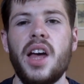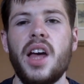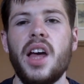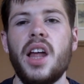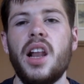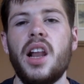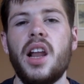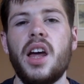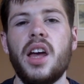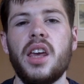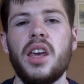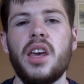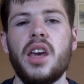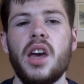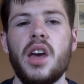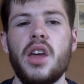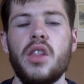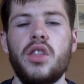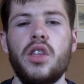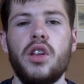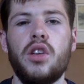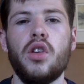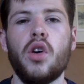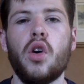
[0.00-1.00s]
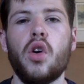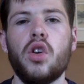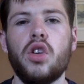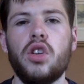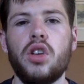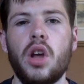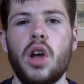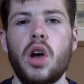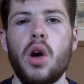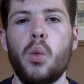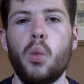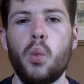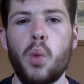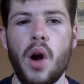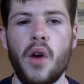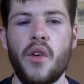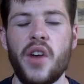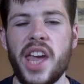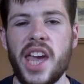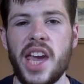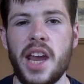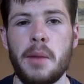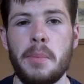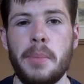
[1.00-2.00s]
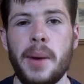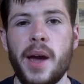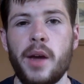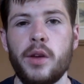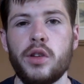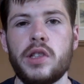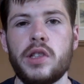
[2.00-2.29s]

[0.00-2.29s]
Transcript: like, the Doctor worrying about